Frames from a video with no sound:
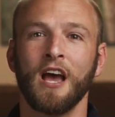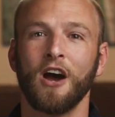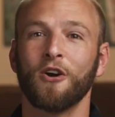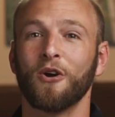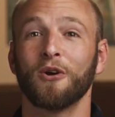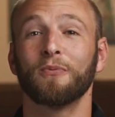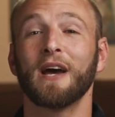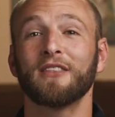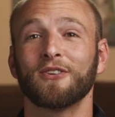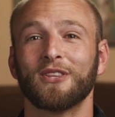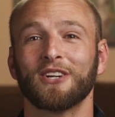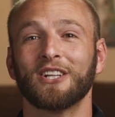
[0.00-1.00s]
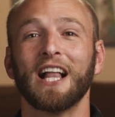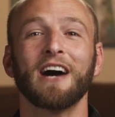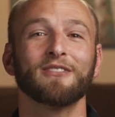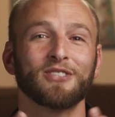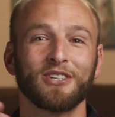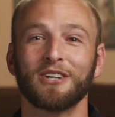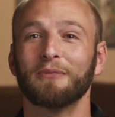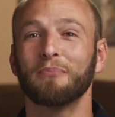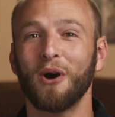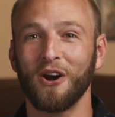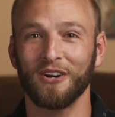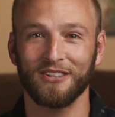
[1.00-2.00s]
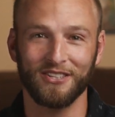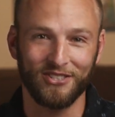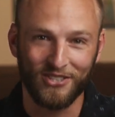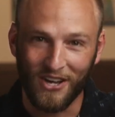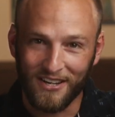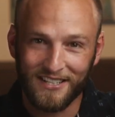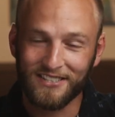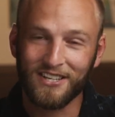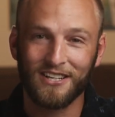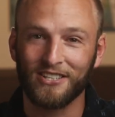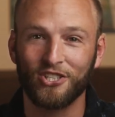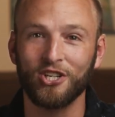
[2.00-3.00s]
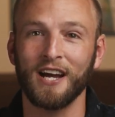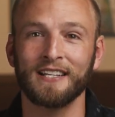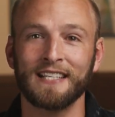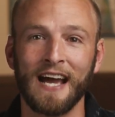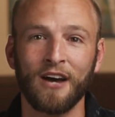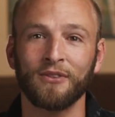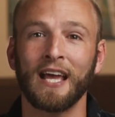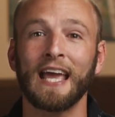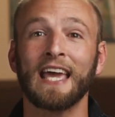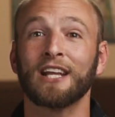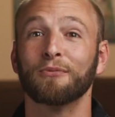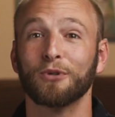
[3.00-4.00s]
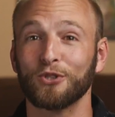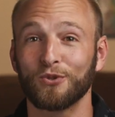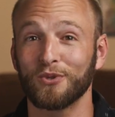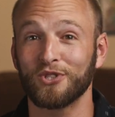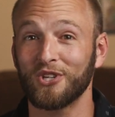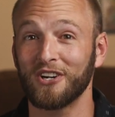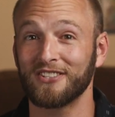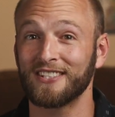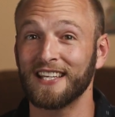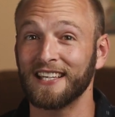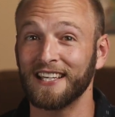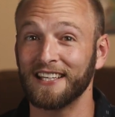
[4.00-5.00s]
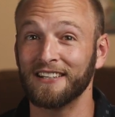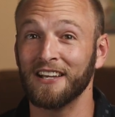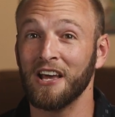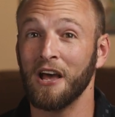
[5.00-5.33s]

or rather the clouds are going to part, the sun is going to shine down, the animals will start singing.